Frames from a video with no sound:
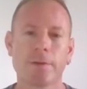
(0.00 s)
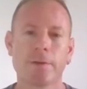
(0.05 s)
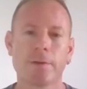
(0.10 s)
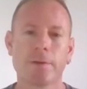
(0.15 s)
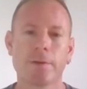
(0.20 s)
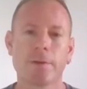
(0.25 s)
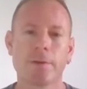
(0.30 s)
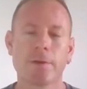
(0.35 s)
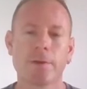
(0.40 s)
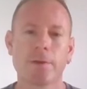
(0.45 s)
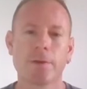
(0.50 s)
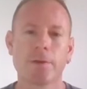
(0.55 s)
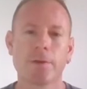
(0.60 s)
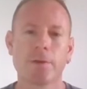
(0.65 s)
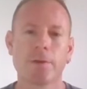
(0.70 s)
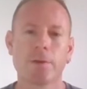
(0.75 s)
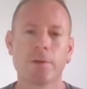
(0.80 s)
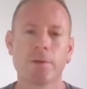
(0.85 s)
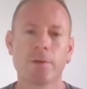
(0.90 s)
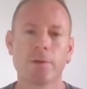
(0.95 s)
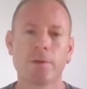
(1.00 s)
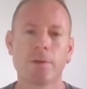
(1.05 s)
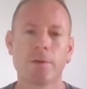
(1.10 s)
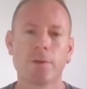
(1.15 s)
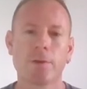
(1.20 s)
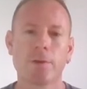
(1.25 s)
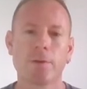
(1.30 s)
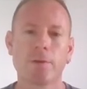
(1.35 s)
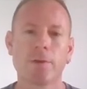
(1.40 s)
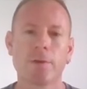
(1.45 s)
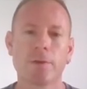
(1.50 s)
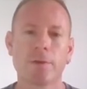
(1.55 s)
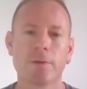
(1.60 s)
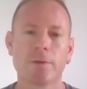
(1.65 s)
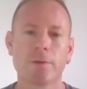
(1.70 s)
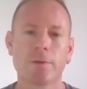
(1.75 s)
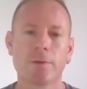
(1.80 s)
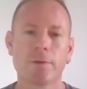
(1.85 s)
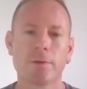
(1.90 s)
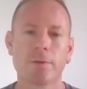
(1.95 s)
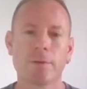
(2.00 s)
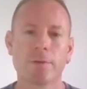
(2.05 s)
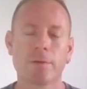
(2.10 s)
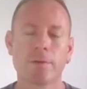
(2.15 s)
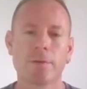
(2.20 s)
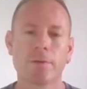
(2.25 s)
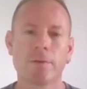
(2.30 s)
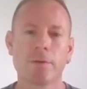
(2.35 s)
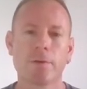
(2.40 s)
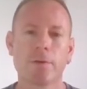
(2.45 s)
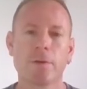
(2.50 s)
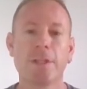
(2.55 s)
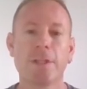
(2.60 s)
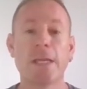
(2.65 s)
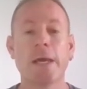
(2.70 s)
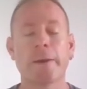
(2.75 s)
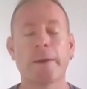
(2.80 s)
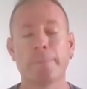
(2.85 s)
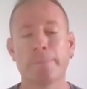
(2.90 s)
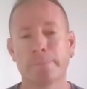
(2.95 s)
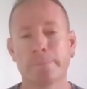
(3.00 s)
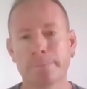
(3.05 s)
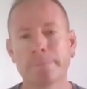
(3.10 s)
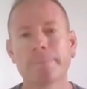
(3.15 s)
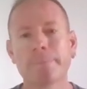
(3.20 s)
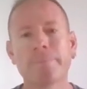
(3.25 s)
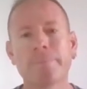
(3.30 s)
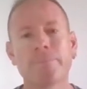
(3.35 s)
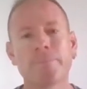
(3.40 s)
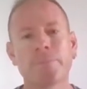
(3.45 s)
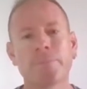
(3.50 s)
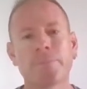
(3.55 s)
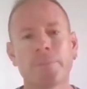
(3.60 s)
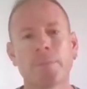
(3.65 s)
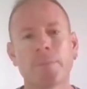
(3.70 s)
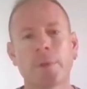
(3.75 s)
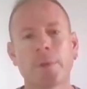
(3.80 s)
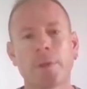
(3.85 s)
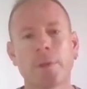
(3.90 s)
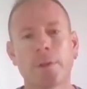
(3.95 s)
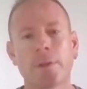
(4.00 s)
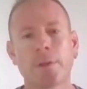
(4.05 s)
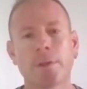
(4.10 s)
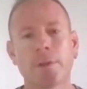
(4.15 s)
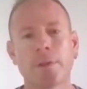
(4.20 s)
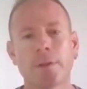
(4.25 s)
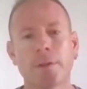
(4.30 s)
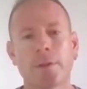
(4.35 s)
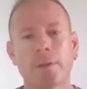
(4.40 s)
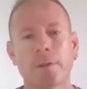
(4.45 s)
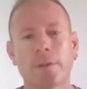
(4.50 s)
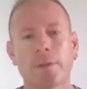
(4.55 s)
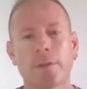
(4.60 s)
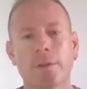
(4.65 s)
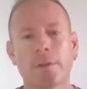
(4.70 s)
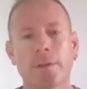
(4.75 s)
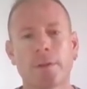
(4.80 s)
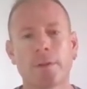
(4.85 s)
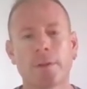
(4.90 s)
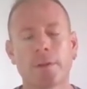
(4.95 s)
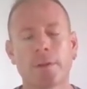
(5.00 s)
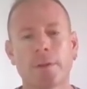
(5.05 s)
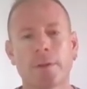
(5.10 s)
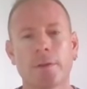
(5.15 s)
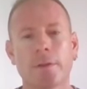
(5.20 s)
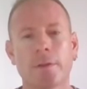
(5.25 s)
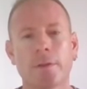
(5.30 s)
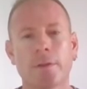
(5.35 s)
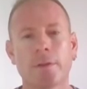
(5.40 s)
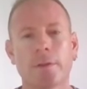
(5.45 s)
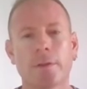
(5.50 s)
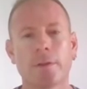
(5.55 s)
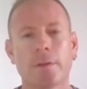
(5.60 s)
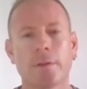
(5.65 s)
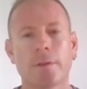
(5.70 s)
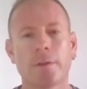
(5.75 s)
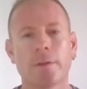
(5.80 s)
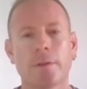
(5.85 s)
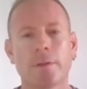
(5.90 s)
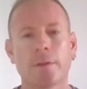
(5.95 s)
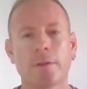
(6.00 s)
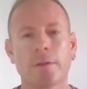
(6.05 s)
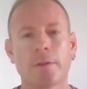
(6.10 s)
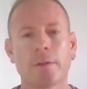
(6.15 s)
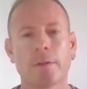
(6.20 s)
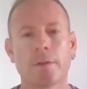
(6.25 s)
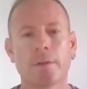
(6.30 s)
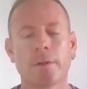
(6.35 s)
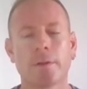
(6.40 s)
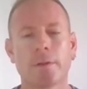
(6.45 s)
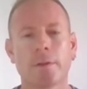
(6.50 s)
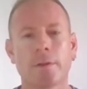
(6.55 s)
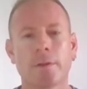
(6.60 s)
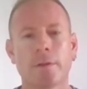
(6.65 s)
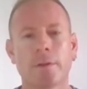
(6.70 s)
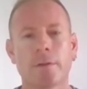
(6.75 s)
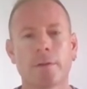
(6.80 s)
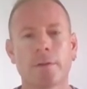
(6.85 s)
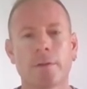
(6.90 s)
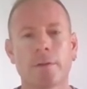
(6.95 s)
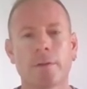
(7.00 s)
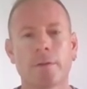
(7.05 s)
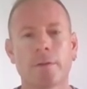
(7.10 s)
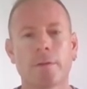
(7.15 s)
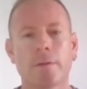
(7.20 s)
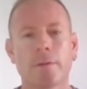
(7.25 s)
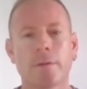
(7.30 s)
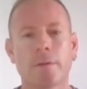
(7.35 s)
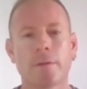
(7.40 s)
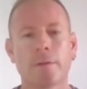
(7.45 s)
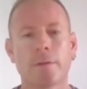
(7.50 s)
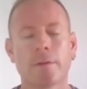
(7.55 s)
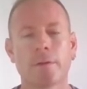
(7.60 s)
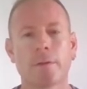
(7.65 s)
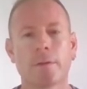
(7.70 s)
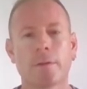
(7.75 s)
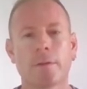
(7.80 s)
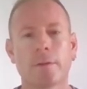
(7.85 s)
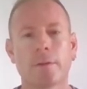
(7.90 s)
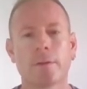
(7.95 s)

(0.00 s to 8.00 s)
This person isn't speaking.